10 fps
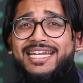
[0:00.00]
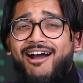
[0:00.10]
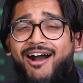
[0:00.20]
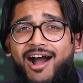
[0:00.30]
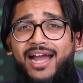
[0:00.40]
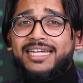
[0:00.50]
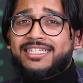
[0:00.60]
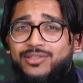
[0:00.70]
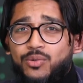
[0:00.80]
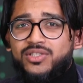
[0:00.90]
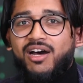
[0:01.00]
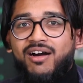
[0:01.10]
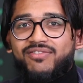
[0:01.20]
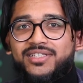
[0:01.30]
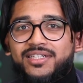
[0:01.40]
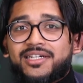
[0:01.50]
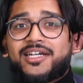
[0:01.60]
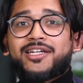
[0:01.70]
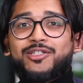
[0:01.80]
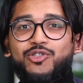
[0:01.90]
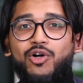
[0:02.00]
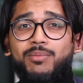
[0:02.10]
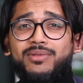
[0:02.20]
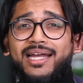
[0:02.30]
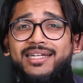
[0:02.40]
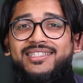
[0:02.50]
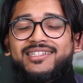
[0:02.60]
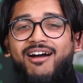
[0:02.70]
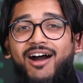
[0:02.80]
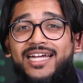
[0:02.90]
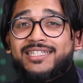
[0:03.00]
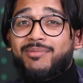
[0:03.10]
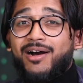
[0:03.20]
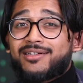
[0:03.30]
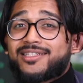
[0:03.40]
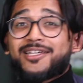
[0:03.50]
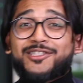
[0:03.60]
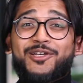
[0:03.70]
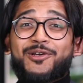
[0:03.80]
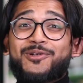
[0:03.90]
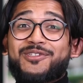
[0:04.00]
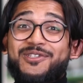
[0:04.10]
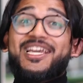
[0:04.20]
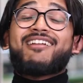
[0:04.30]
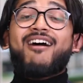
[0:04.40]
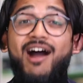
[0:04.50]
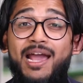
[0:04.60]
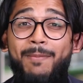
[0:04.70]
in a highly sought after job that is in high demand, so you get high